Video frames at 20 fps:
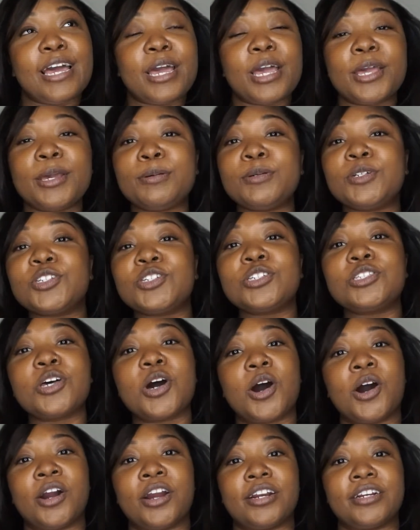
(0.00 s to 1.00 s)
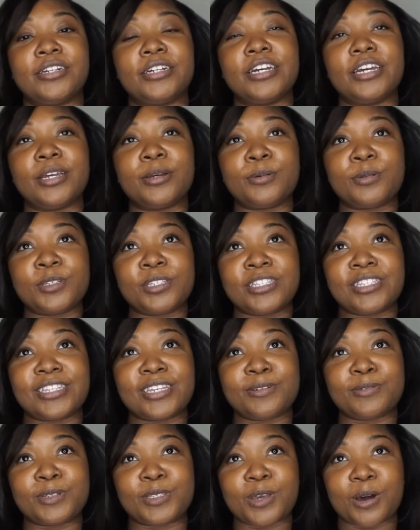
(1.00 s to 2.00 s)
it was just hard. It
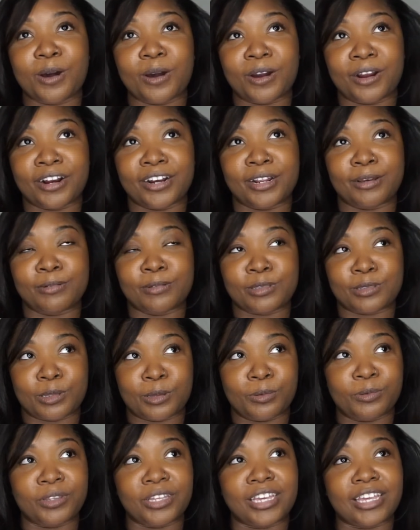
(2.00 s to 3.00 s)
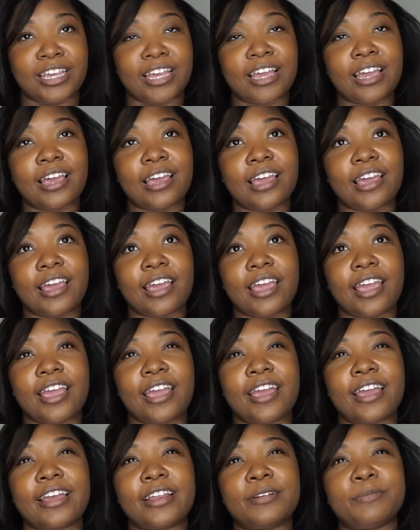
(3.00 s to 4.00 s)
was hard, it was lonely,
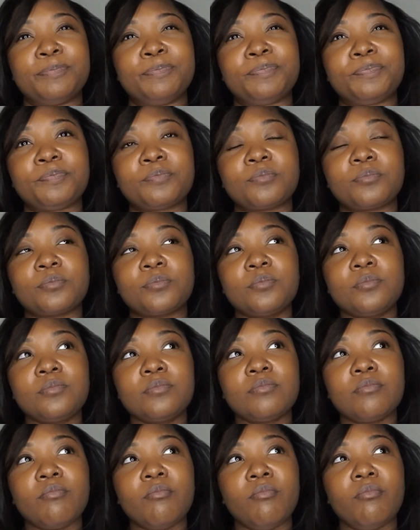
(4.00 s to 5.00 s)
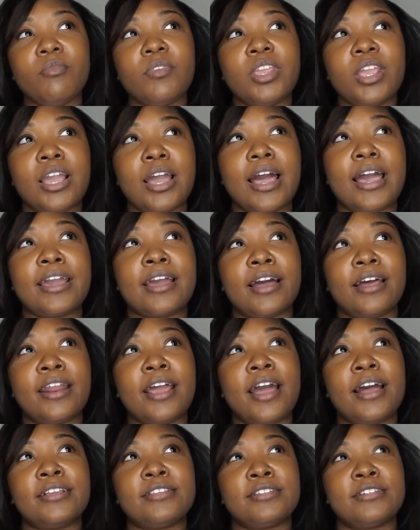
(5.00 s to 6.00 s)
and I kind of
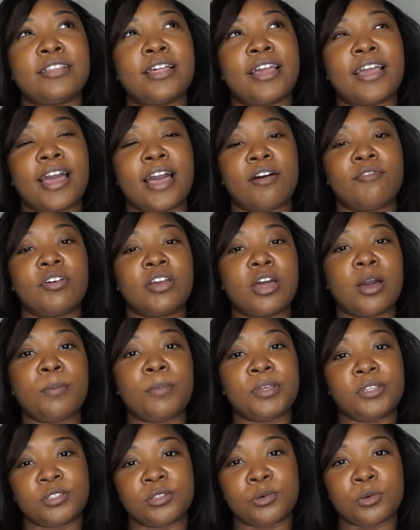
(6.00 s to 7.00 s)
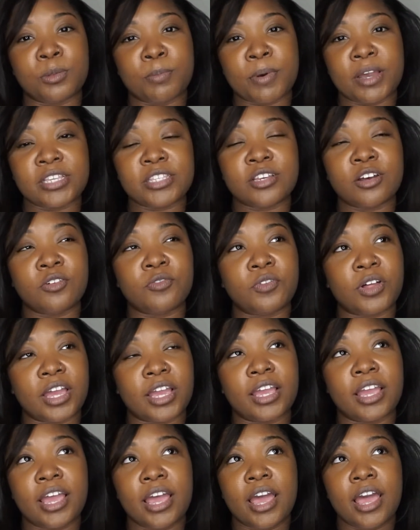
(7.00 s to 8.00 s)
had to like have a coming to with myself,
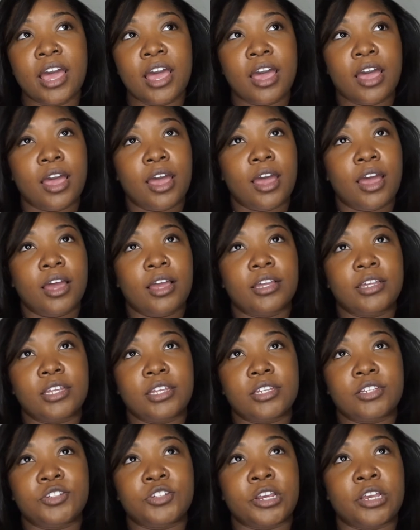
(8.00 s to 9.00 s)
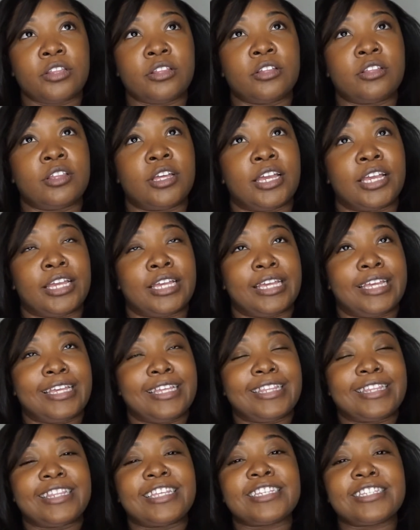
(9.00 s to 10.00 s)
like, Jayla,
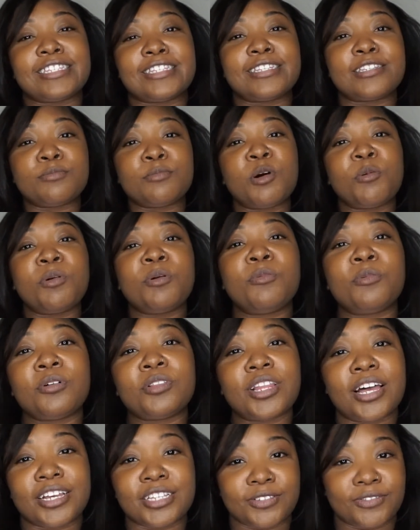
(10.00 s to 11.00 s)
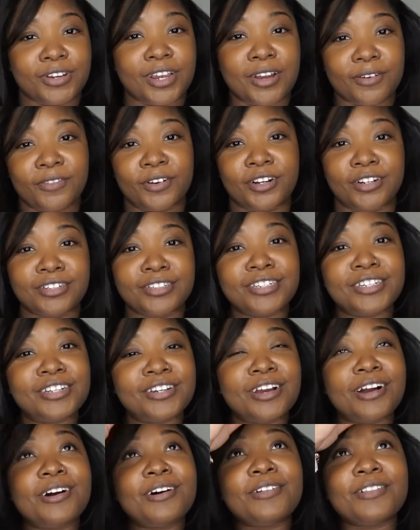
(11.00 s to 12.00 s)
like this moment won't last forever, you
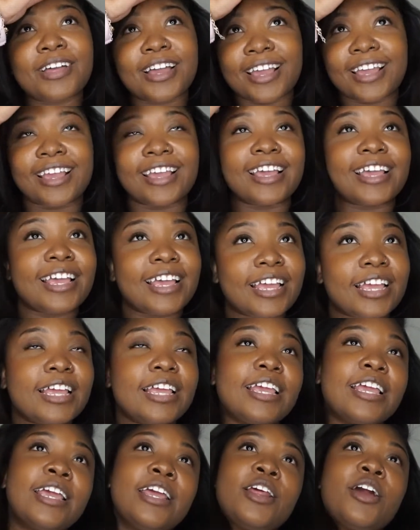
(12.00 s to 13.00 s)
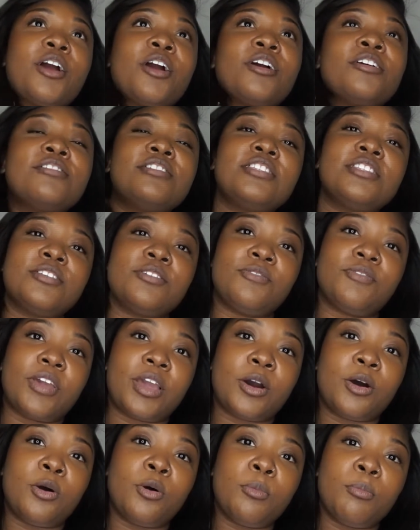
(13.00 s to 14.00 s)
know, like it hurts to
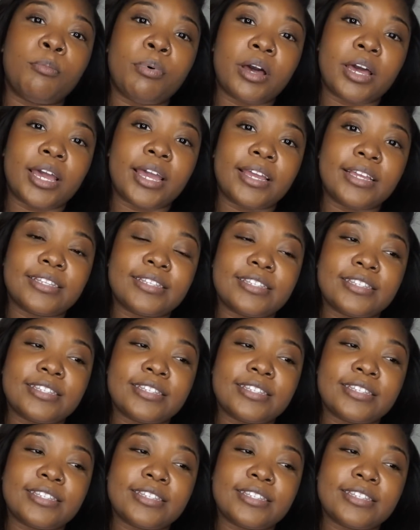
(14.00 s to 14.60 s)
fail, but